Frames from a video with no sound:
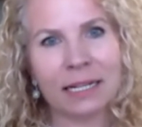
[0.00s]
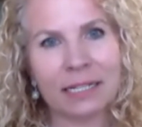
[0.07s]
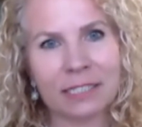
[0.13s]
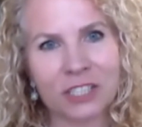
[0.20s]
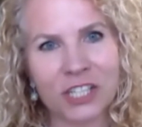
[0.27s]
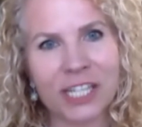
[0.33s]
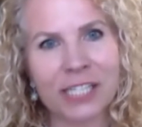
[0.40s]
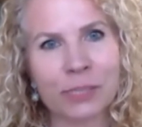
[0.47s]
uh,
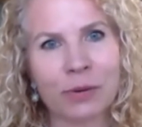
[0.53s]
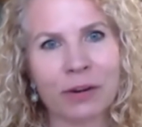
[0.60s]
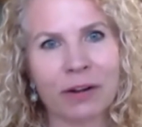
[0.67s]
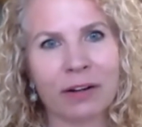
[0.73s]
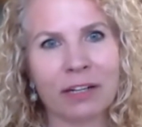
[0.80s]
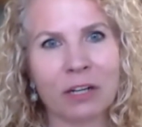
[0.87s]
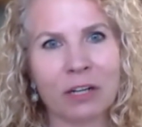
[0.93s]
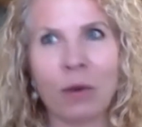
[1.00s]
cheeks
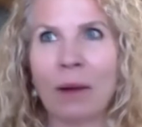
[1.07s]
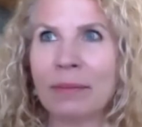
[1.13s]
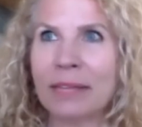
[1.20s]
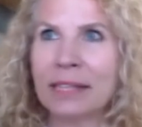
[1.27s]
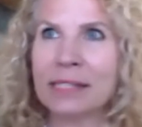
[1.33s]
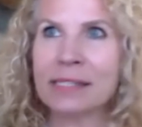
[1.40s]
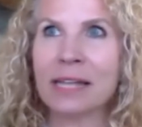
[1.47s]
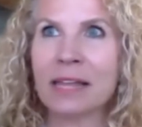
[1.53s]
where you know why would
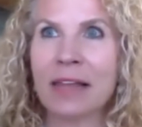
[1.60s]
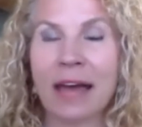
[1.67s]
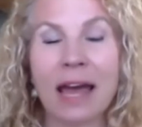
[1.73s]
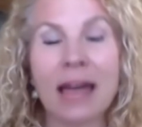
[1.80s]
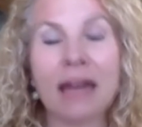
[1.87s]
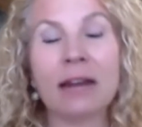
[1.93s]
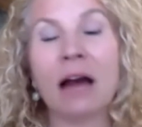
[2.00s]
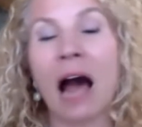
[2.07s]
they say that
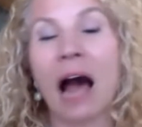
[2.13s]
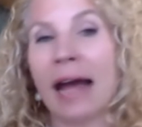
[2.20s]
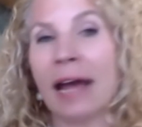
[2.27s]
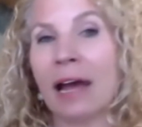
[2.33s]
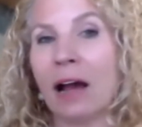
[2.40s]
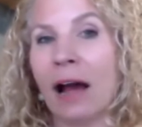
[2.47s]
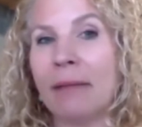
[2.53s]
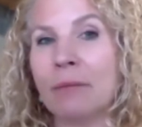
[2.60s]
and
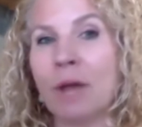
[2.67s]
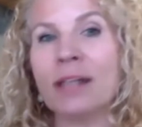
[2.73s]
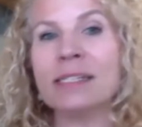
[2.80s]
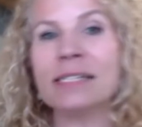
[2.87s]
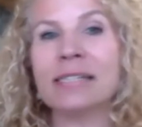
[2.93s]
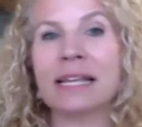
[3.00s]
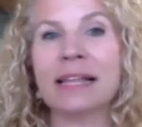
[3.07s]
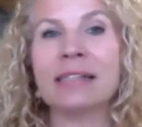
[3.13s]
i i'm not
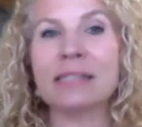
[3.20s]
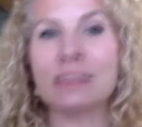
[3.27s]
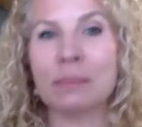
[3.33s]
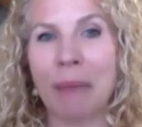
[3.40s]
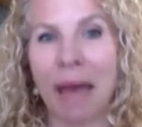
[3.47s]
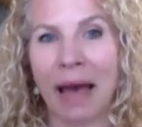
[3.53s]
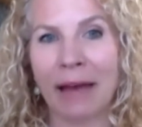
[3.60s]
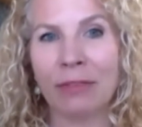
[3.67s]
saying that's a
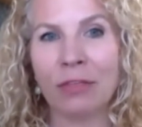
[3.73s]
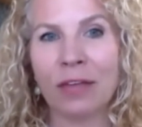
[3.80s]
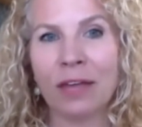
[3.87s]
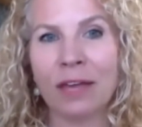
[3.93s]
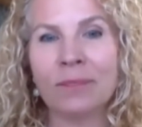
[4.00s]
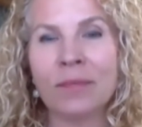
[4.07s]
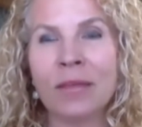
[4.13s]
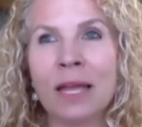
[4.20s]
bad
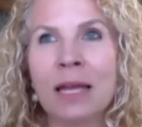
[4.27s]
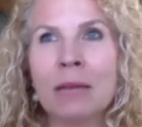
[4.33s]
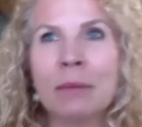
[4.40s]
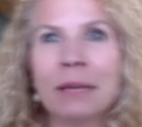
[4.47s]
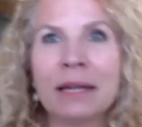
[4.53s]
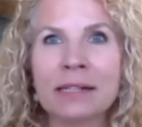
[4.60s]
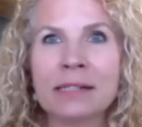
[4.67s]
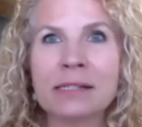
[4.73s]
thing
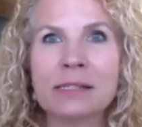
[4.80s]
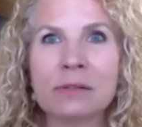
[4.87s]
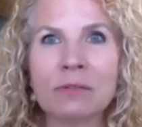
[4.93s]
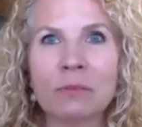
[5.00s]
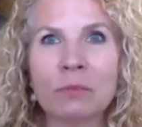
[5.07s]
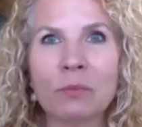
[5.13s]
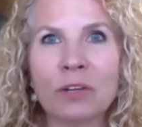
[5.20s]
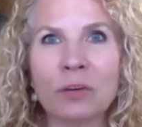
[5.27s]
because
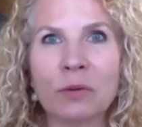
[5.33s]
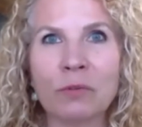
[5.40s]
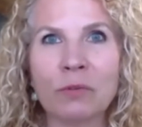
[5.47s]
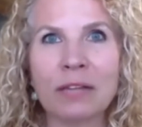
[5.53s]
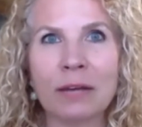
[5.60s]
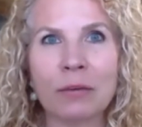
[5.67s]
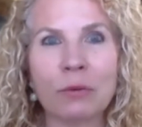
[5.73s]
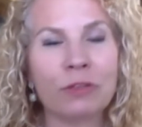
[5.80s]
you know
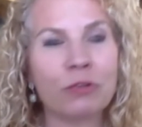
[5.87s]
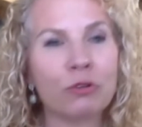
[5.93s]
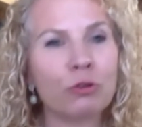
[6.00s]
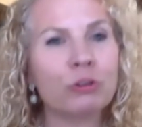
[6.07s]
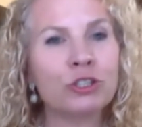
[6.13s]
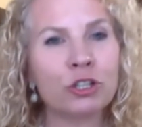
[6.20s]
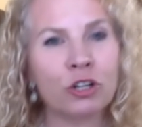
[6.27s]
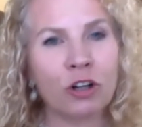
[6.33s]
like with
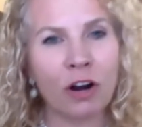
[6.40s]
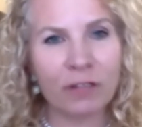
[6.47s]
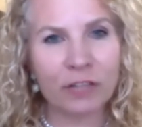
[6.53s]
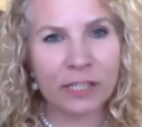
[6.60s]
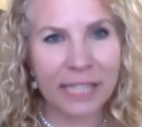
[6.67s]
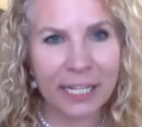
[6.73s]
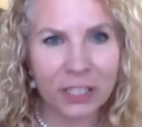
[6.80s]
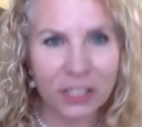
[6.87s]
crucial
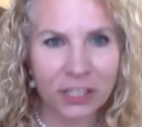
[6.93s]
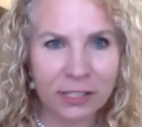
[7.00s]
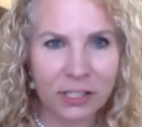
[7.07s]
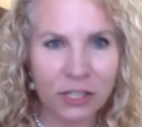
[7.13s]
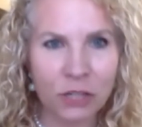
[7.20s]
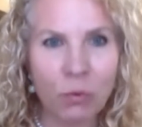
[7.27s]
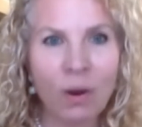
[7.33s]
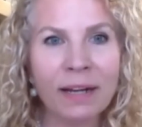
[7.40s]
conversations
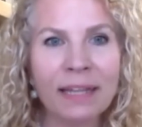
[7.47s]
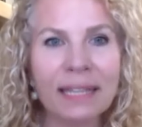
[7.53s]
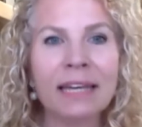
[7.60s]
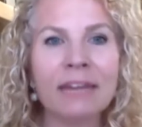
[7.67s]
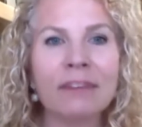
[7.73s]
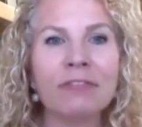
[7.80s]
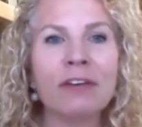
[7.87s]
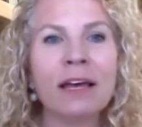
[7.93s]
you want to
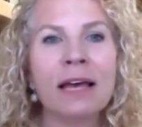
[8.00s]
give